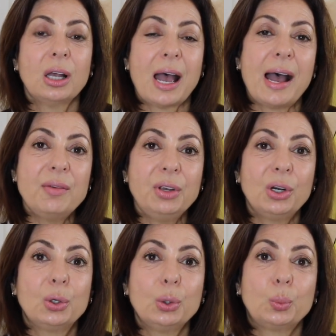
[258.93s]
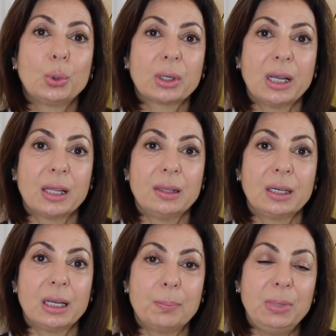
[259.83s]
having a good work
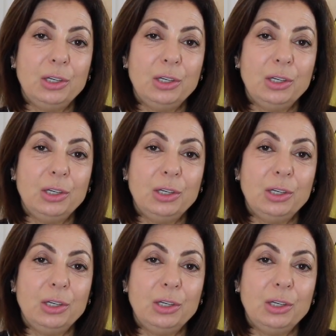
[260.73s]
ethic and